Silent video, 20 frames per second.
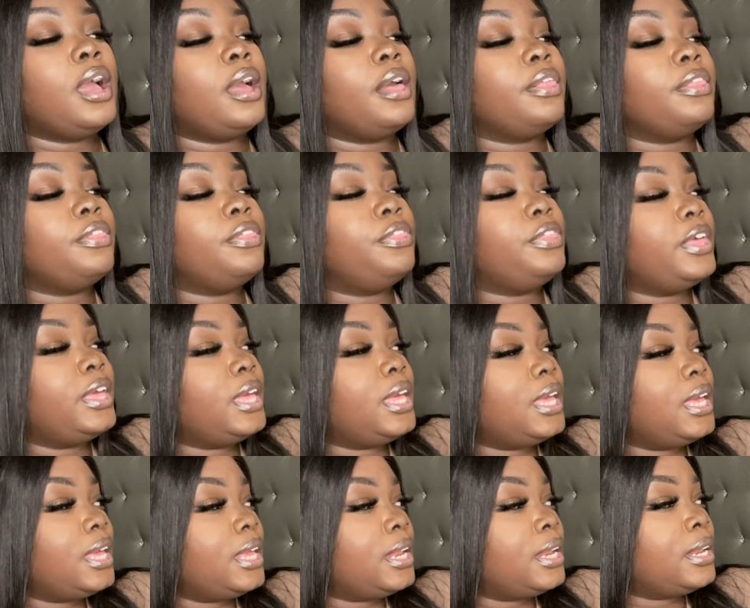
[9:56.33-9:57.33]

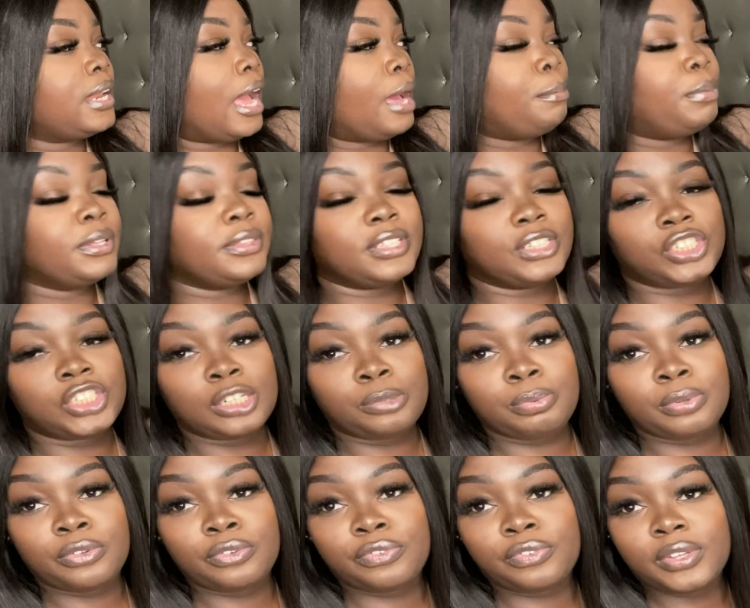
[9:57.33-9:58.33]
Then I put the
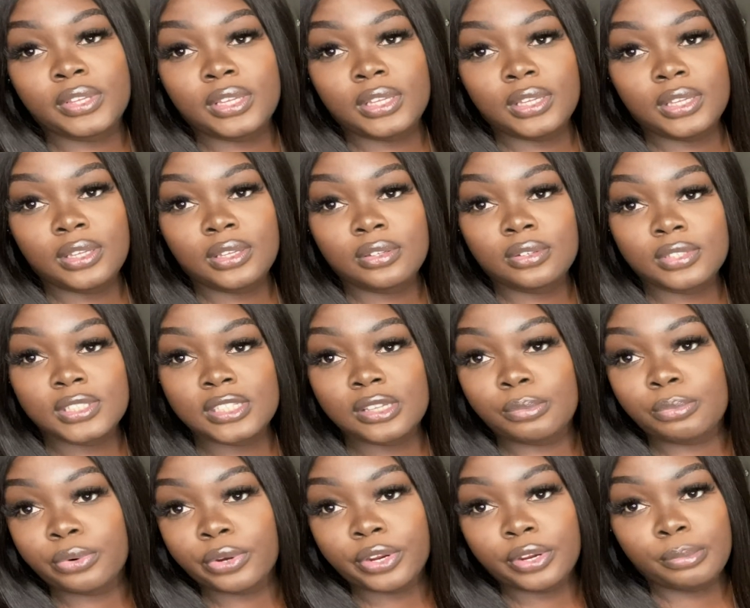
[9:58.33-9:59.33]
shipping fee
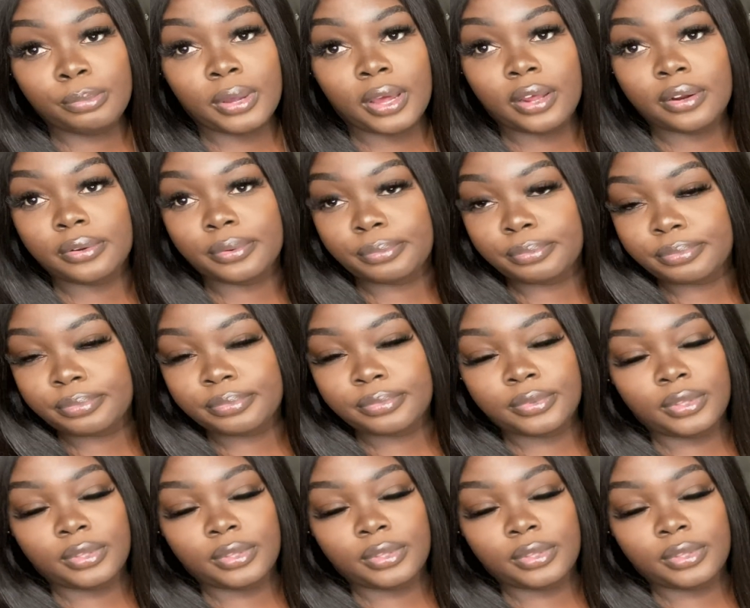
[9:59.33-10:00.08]
somewhere in the bottom.